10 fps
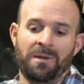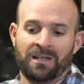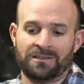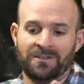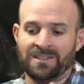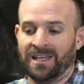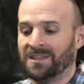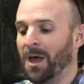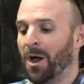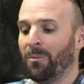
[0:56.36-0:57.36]
bag stuff sacks.
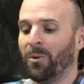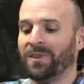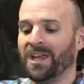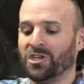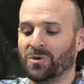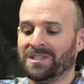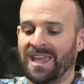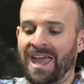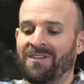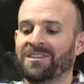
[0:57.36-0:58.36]
But what they do is they
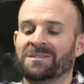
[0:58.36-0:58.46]
have